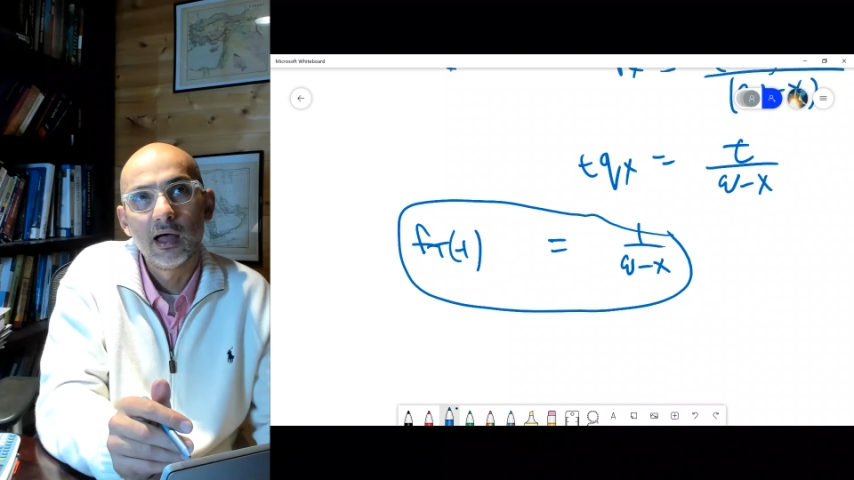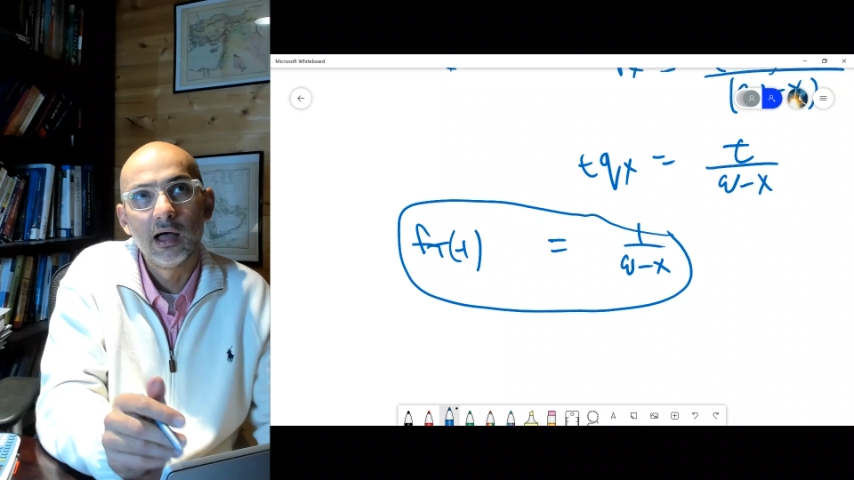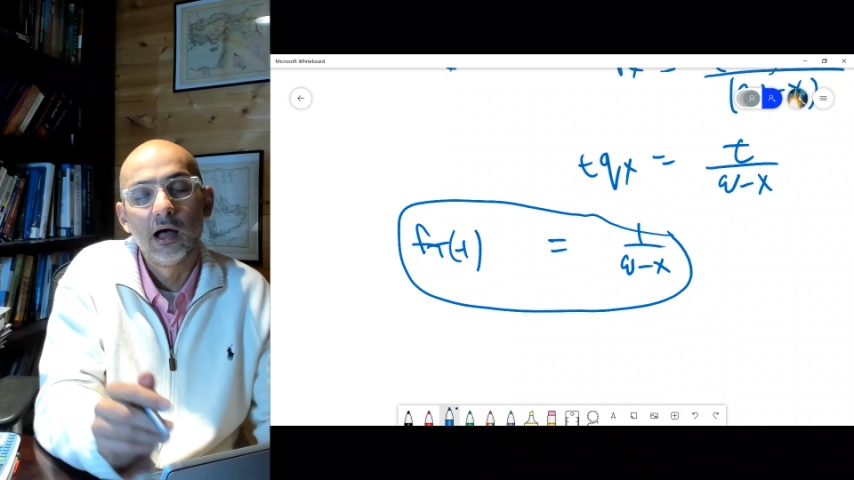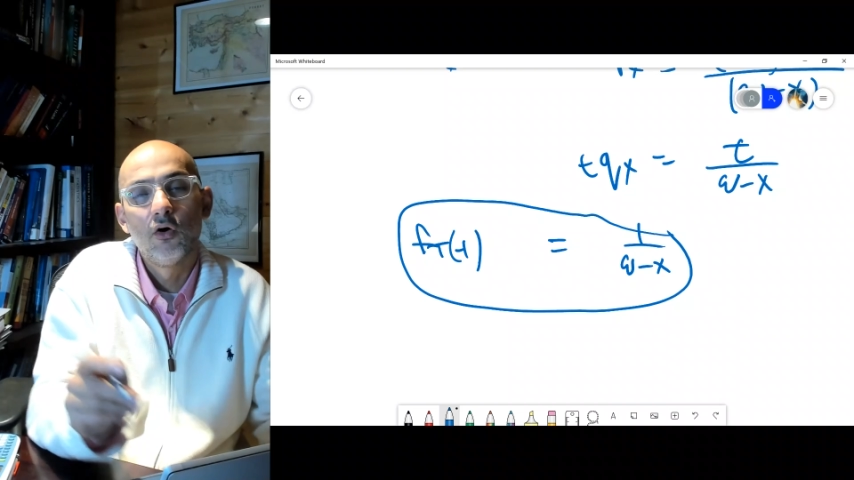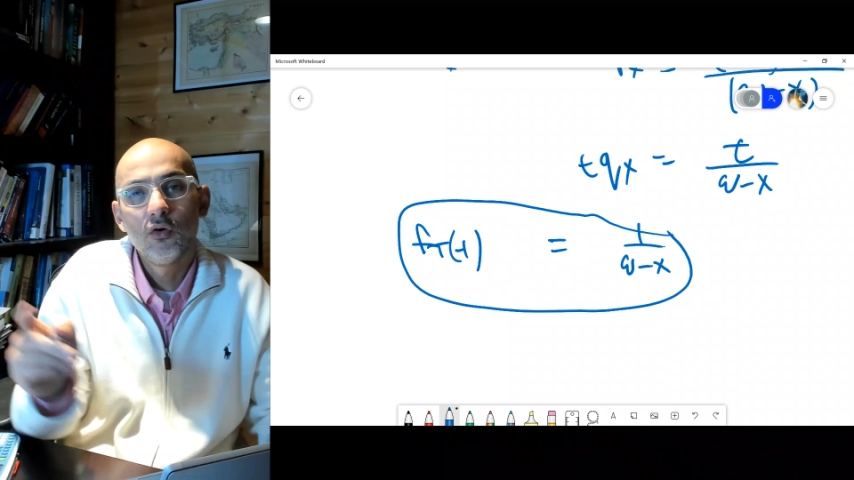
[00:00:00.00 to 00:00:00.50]

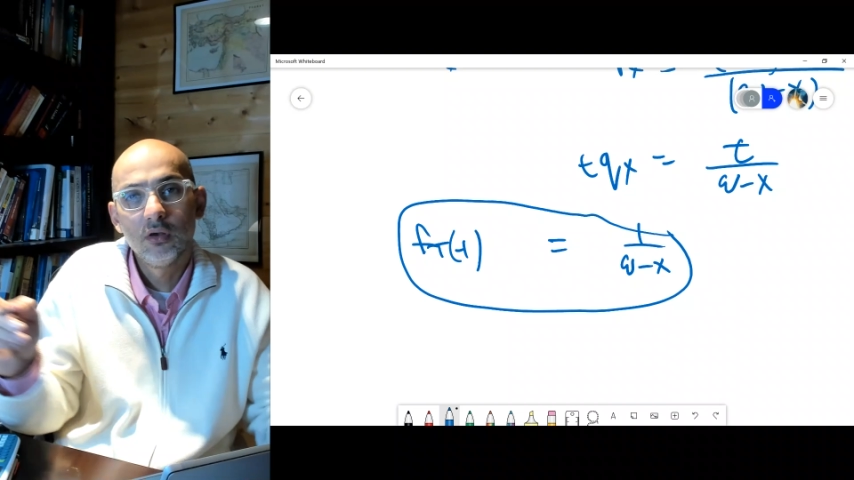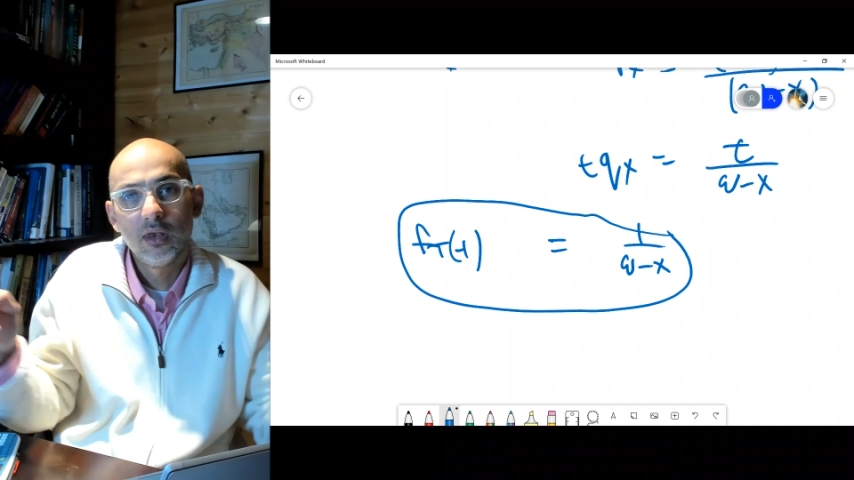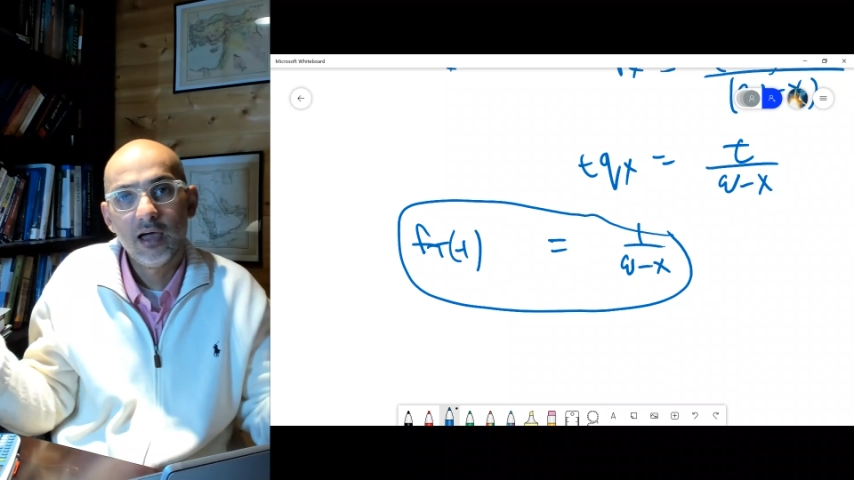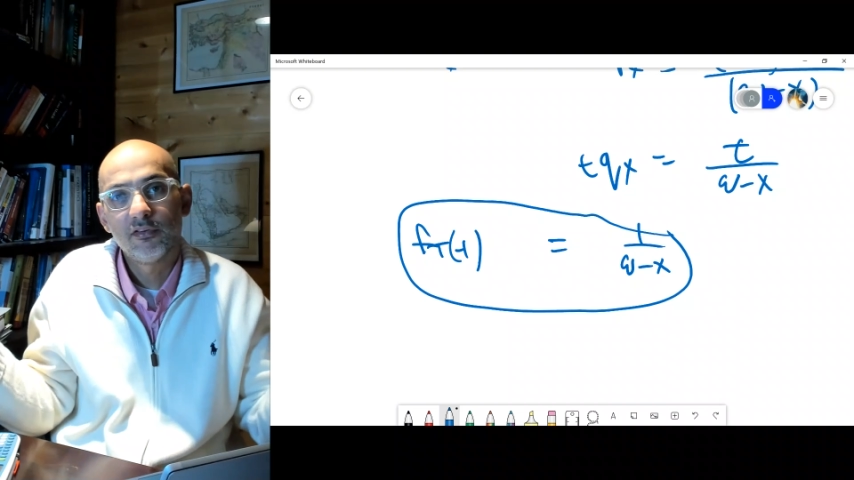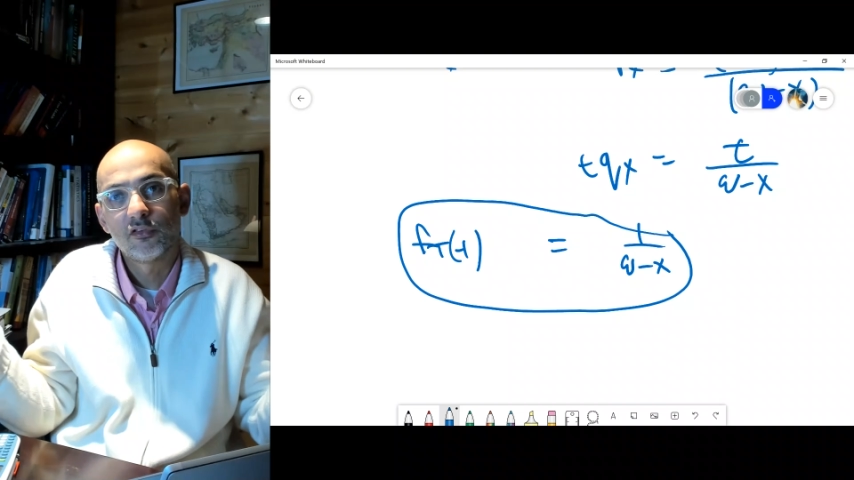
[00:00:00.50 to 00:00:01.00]
whole
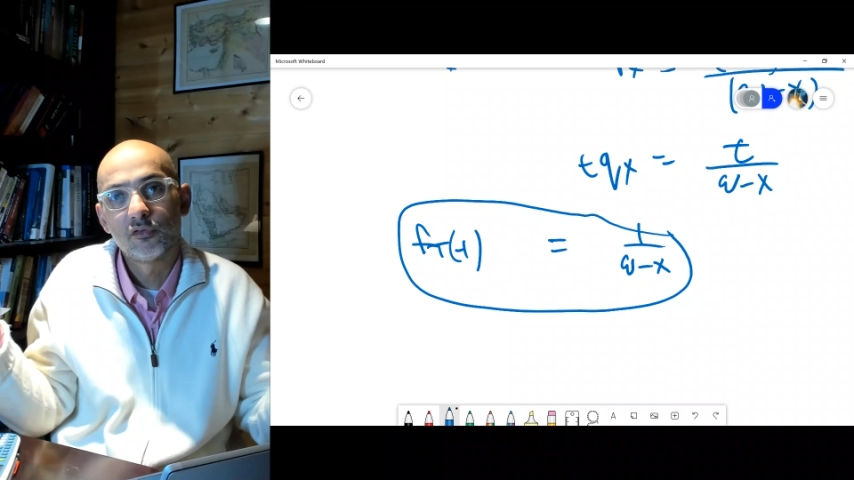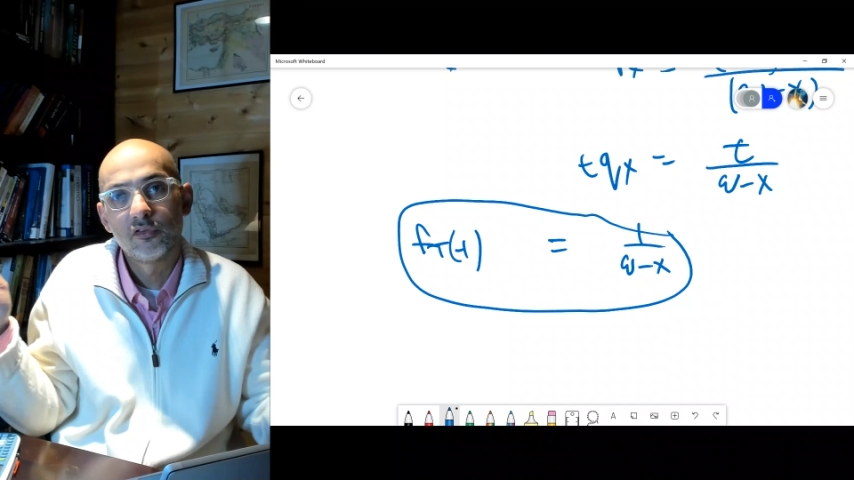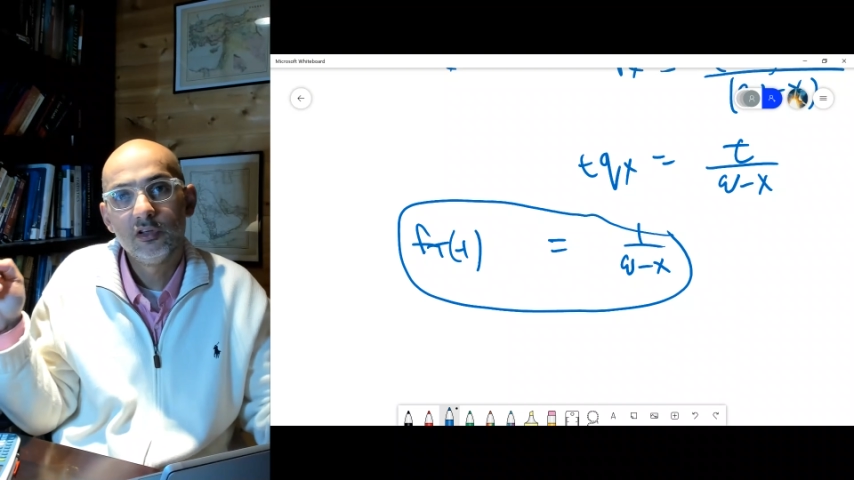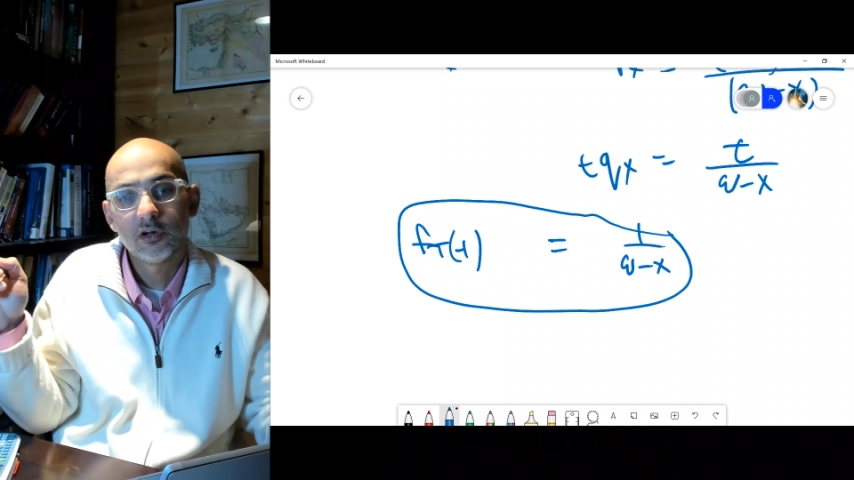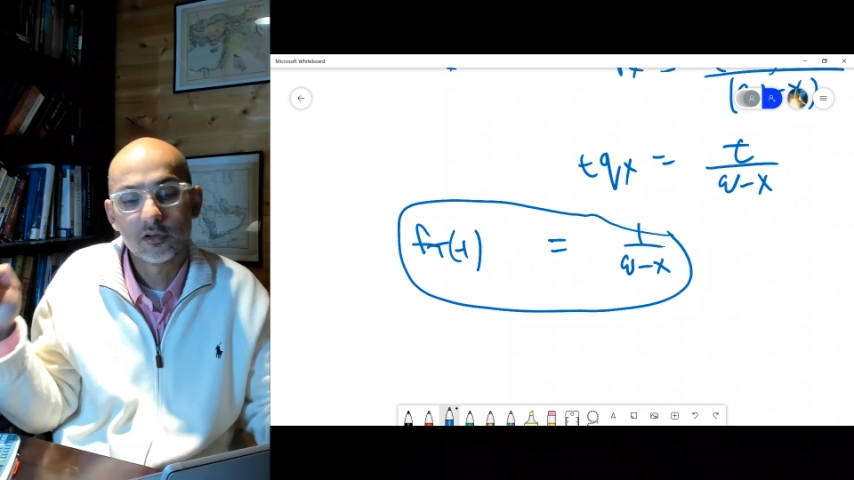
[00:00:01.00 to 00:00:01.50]
life is
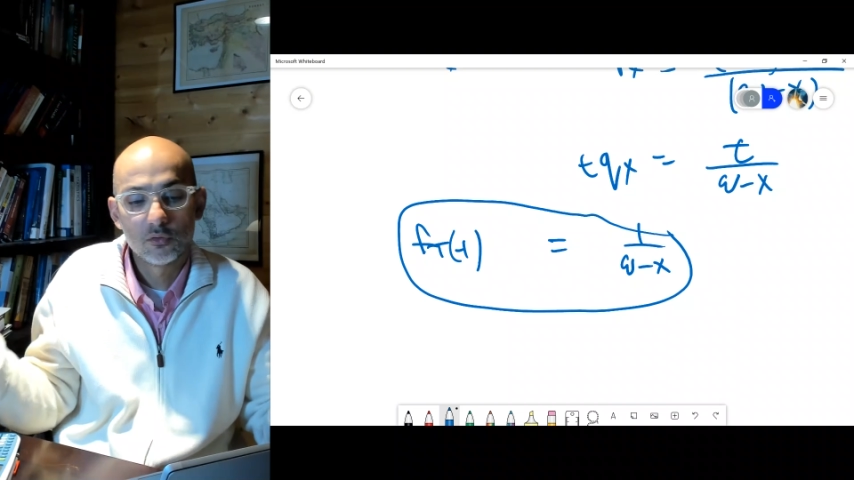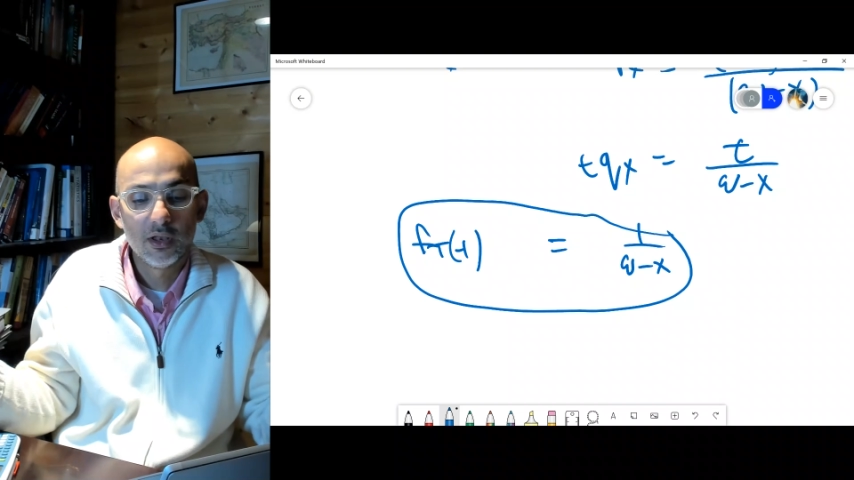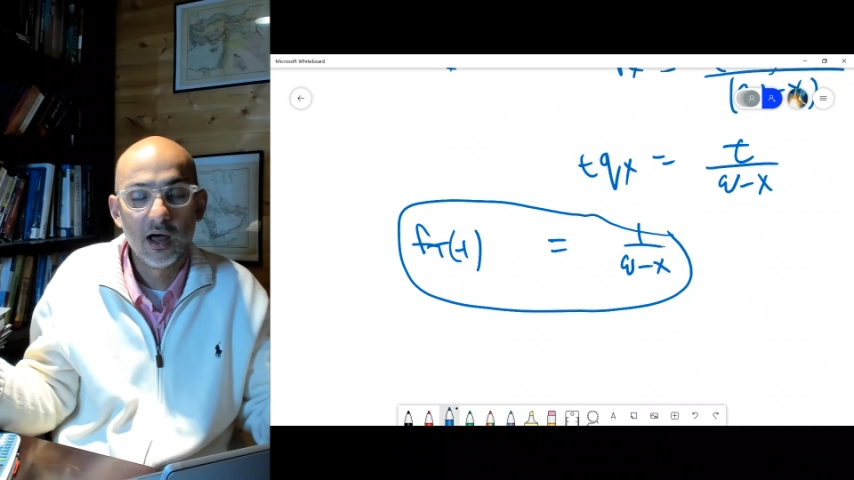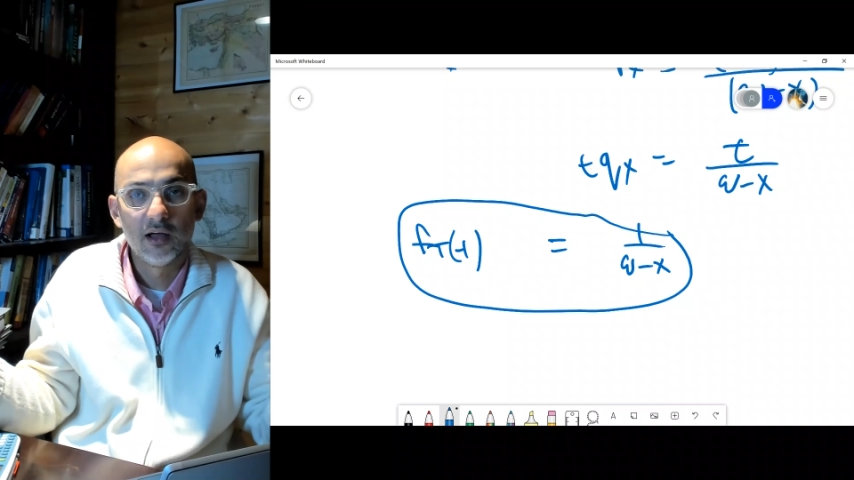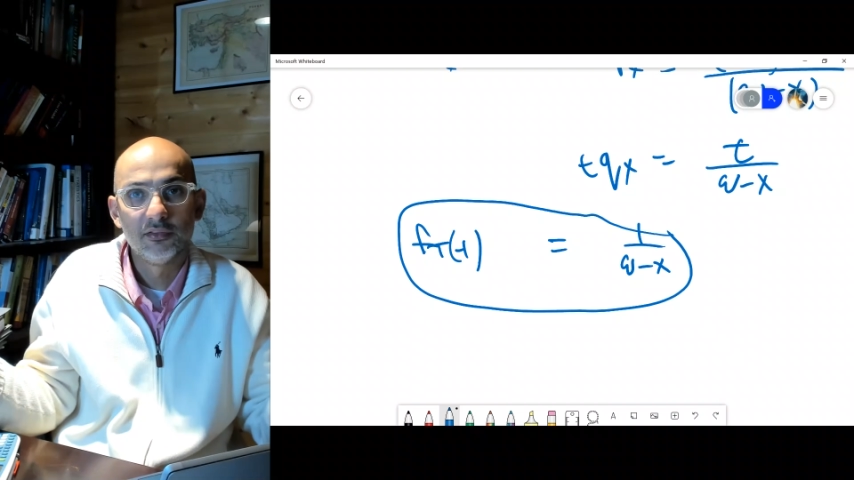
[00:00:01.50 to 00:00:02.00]
0 to
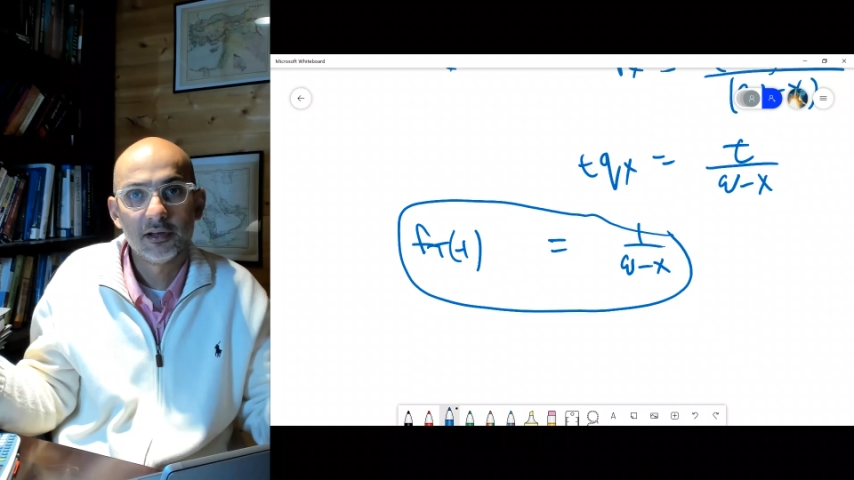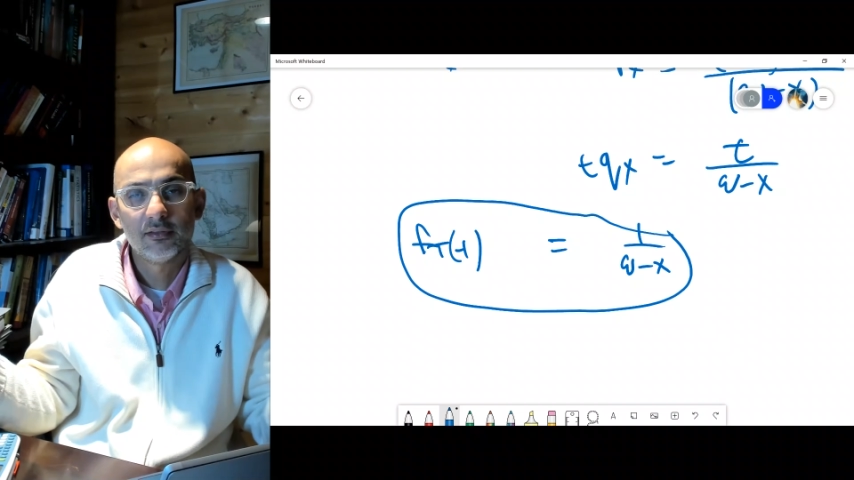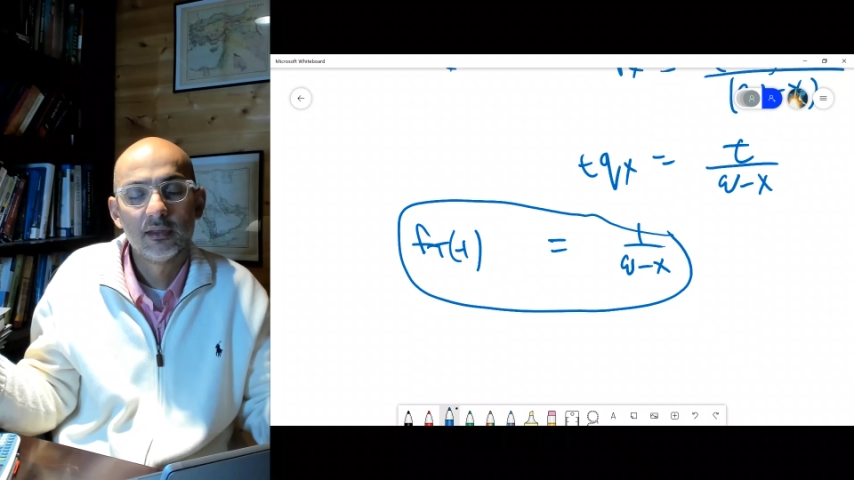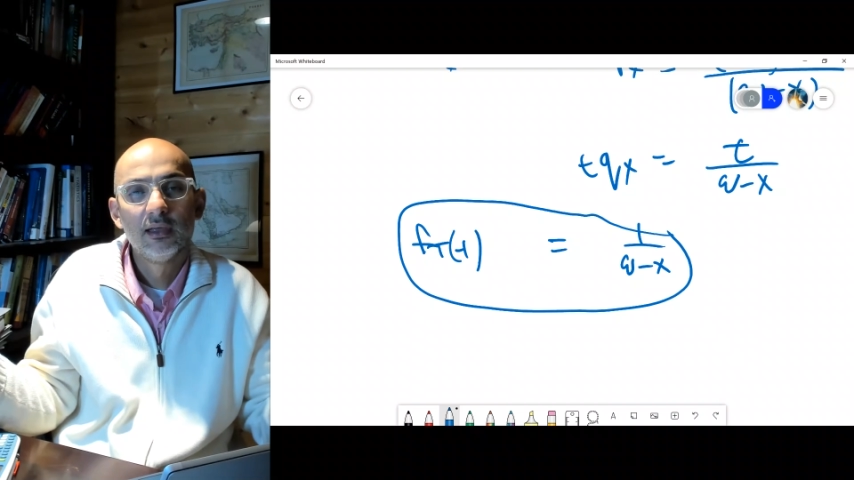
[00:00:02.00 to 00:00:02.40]
100